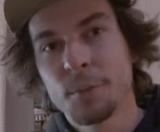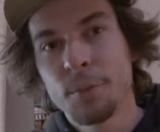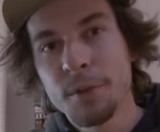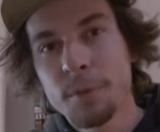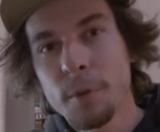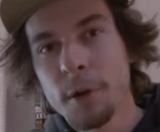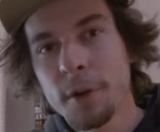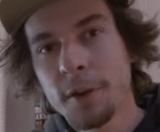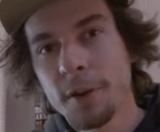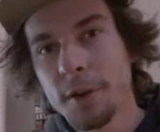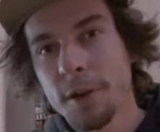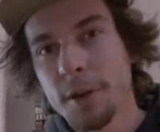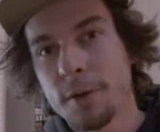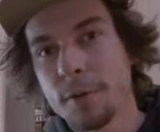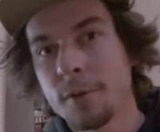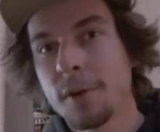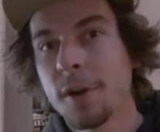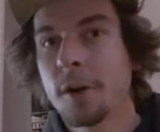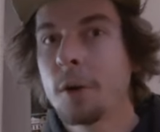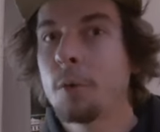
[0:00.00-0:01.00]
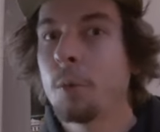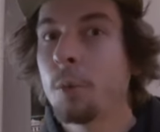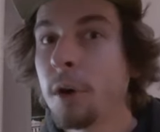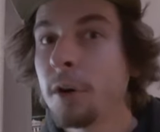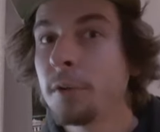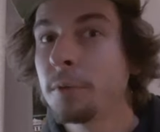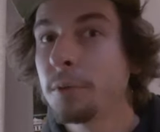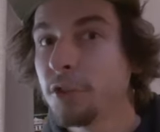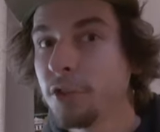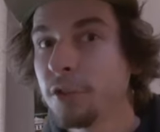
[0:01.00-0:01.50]
we want to know,
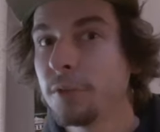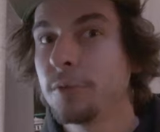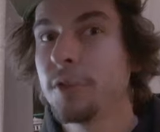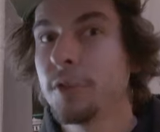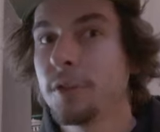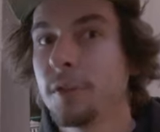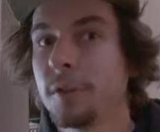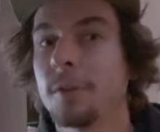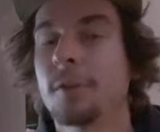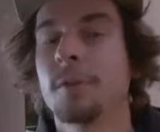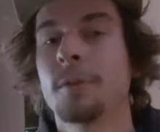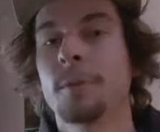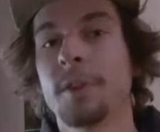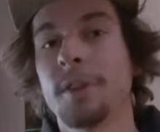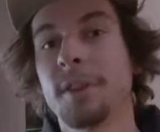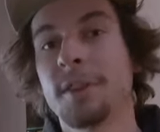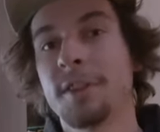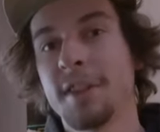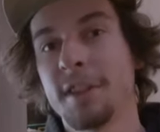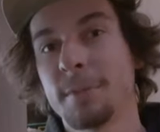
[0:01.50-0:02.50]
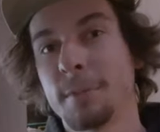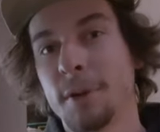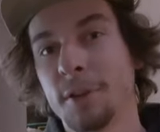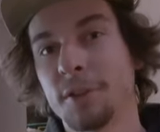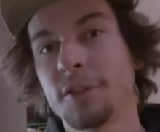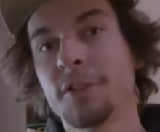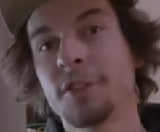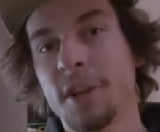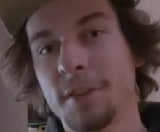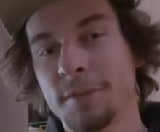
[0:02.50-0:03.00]
what would you do with a
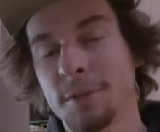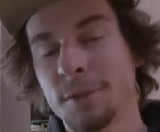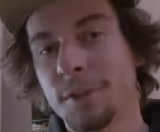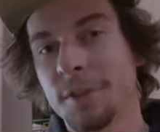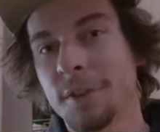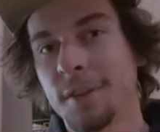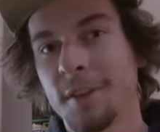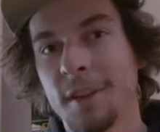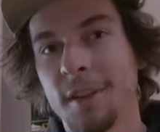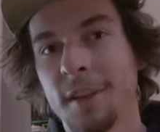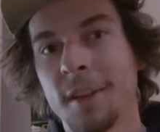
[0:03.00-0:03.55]
DMOS shovel?